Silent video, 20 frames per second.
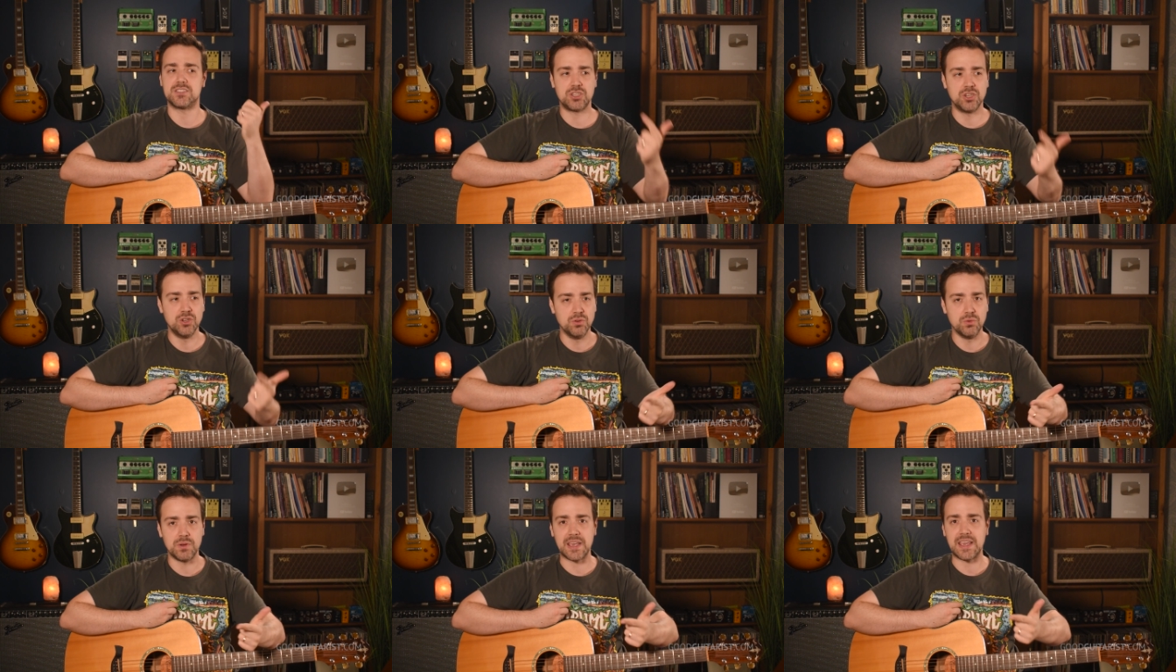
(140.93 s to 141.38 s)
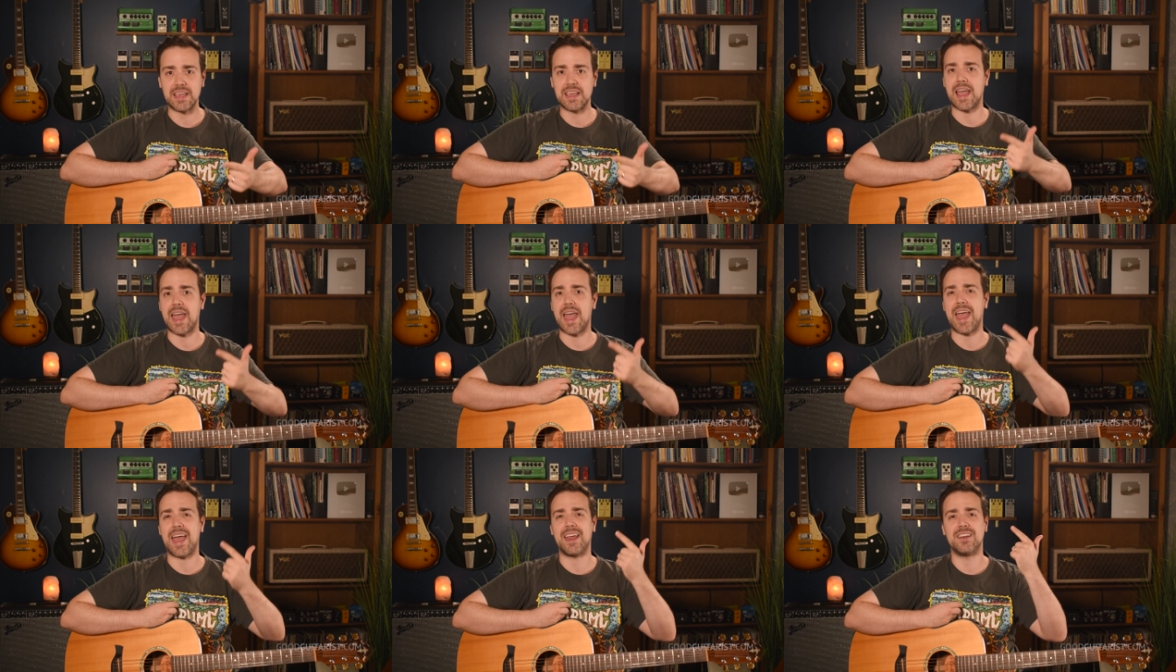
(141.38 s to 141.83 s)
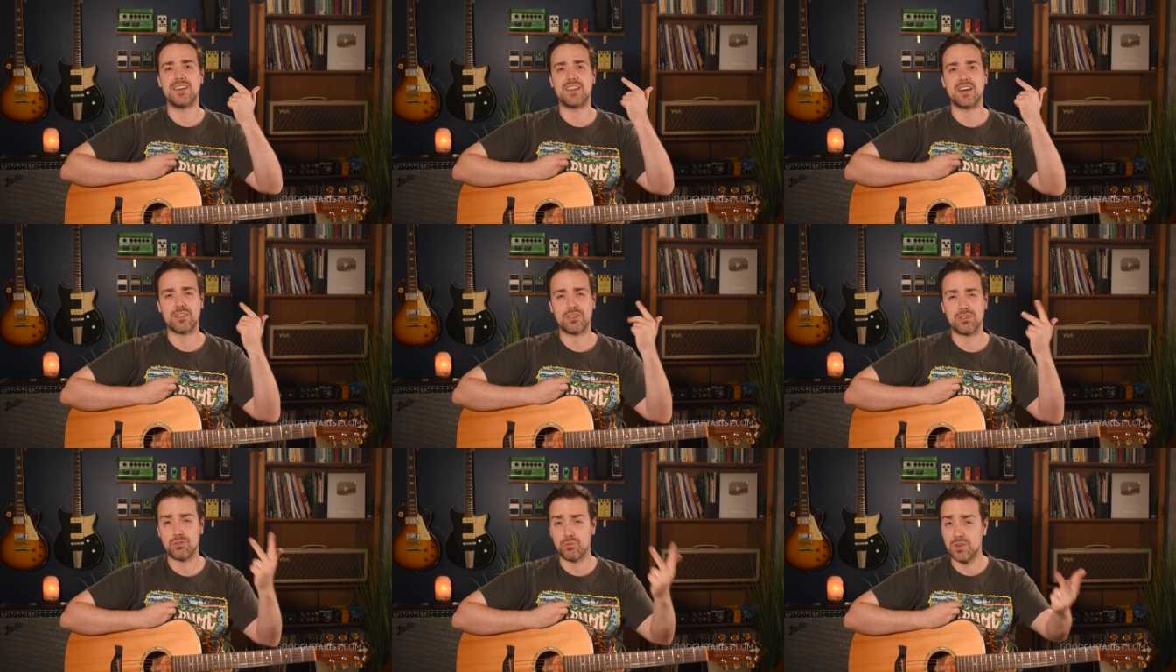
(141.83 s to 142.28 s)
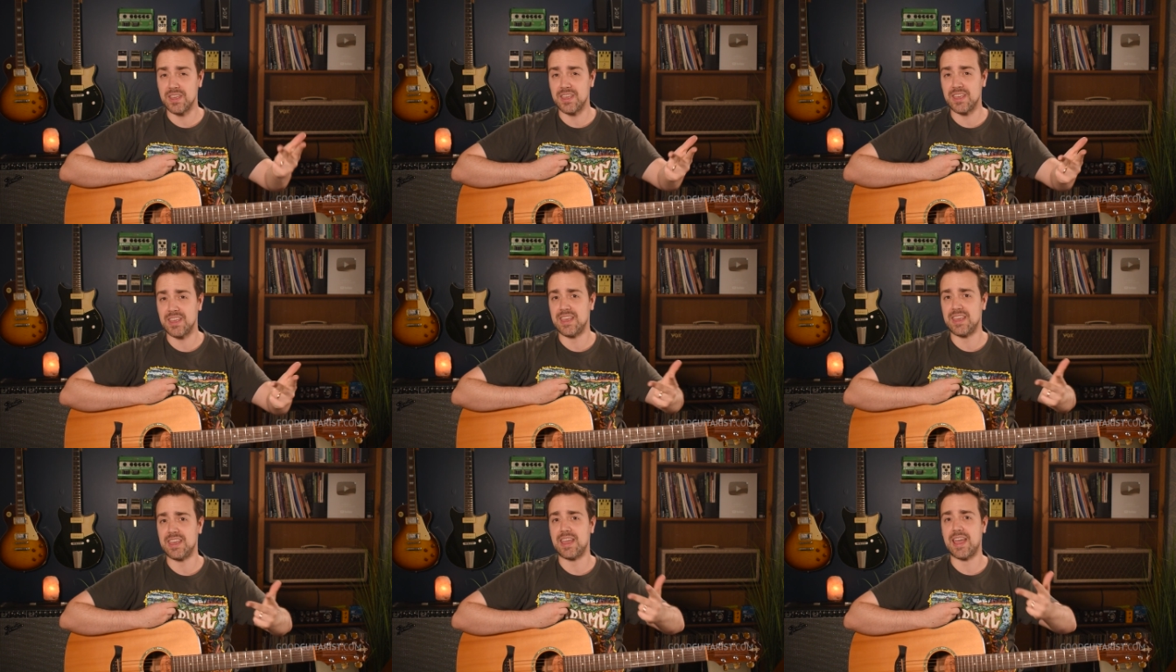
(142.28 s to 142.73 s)
two E and a, three
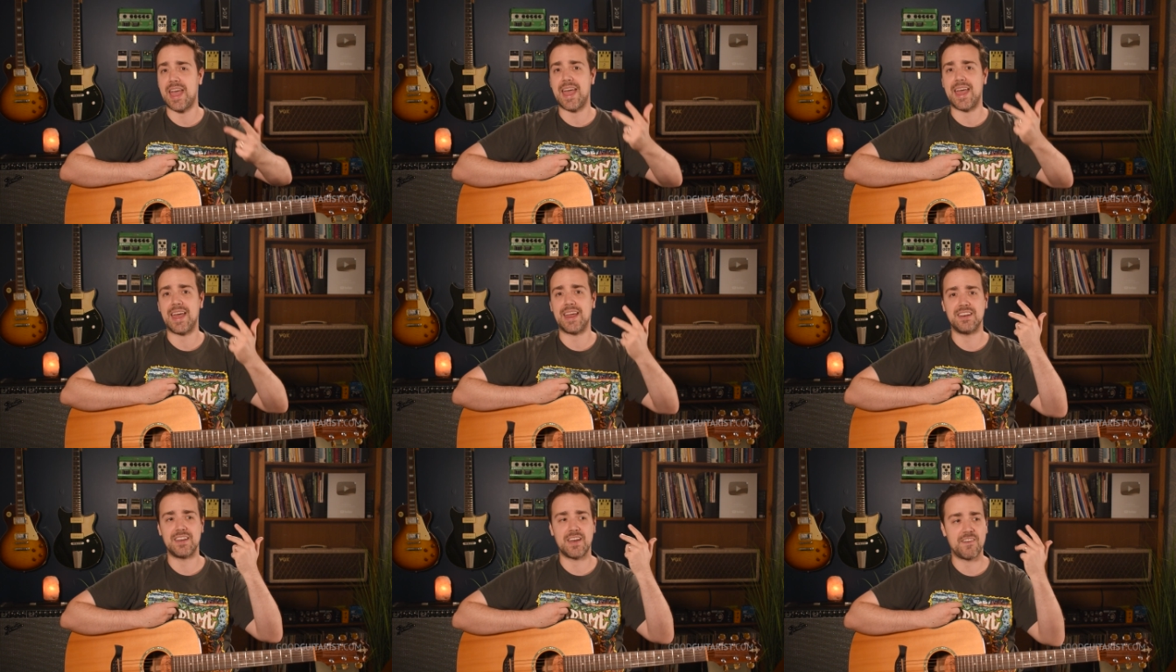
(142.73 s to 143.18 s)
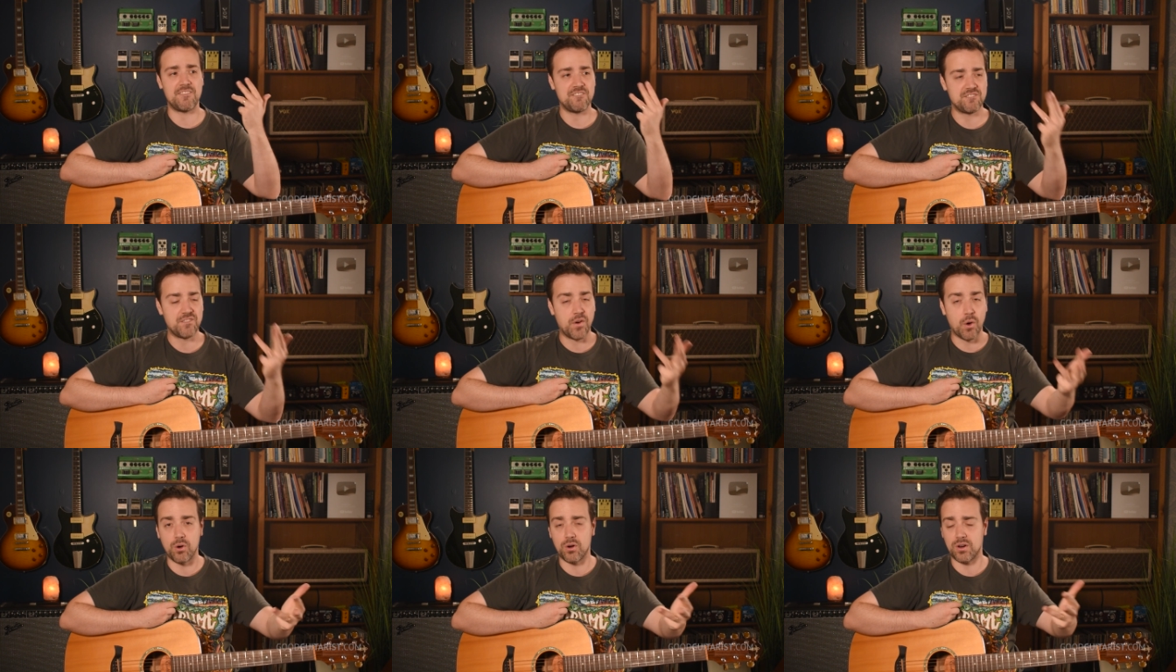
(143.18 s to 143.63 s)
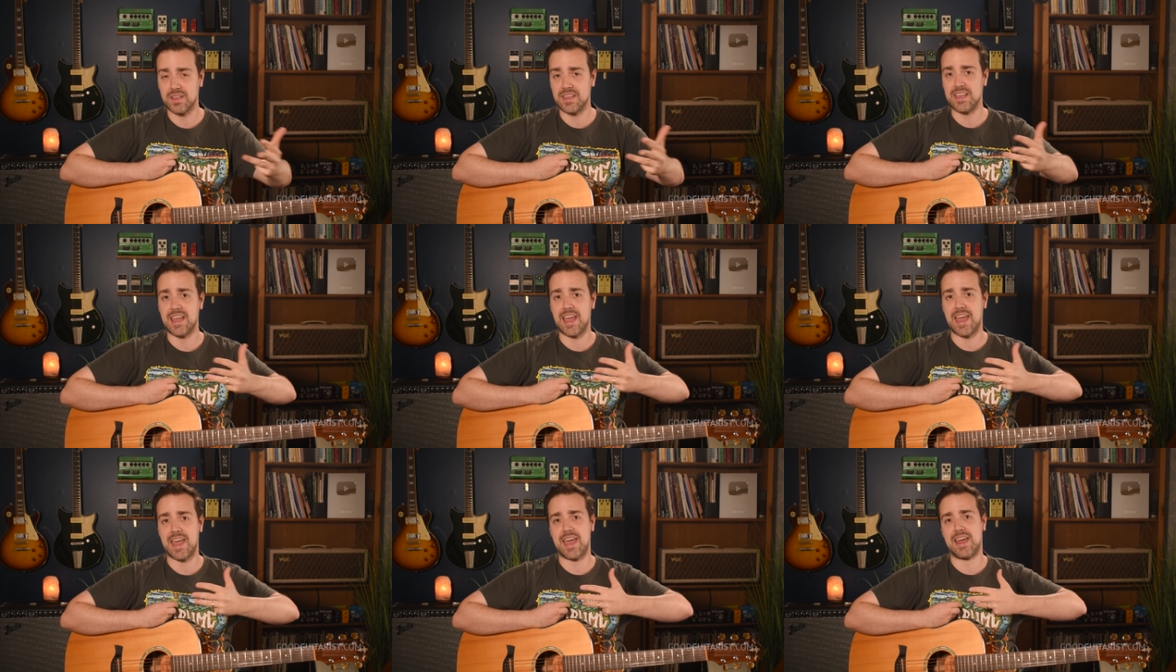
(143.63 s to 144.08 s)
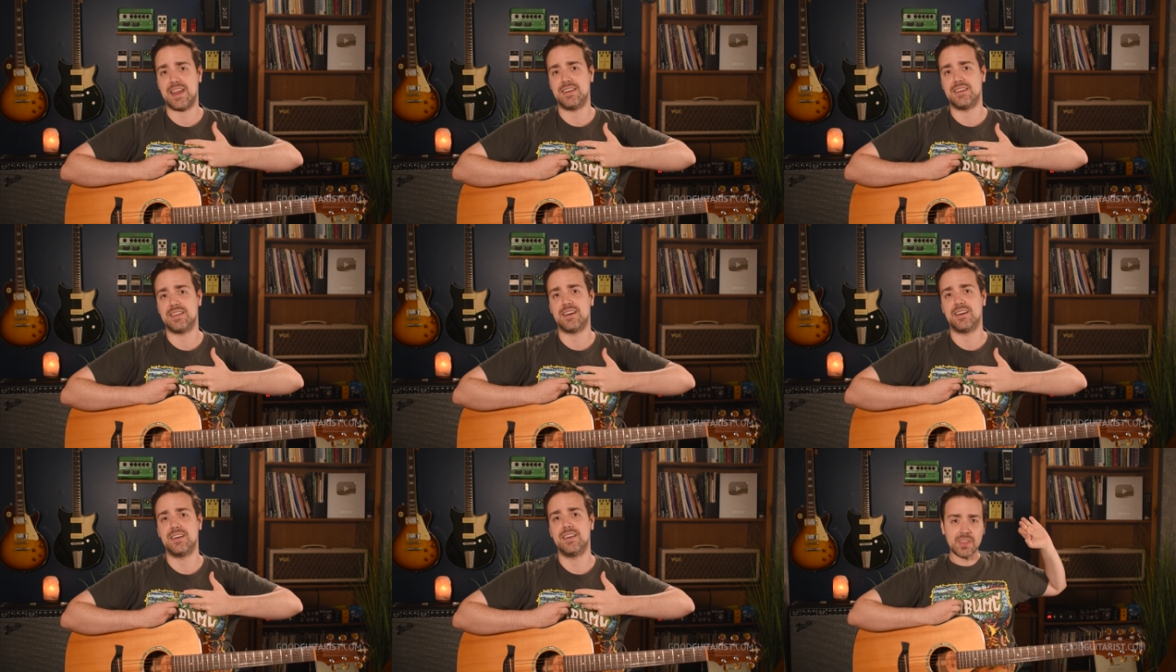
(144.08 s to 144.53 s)
E and a, four E and
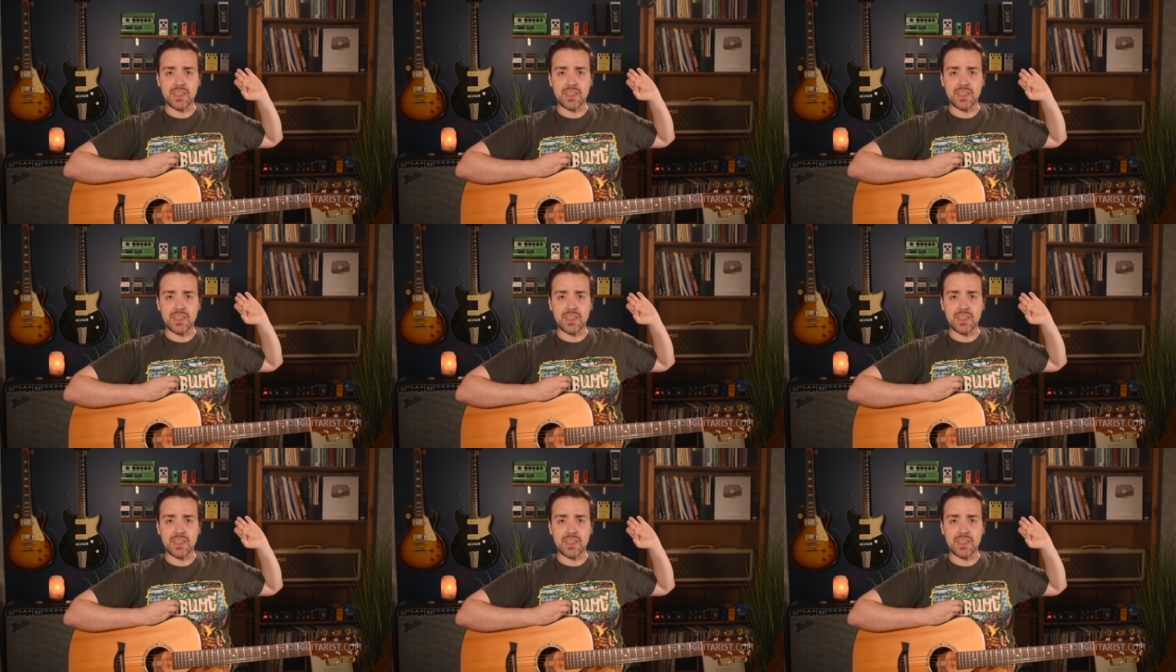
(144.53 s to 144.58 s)
a.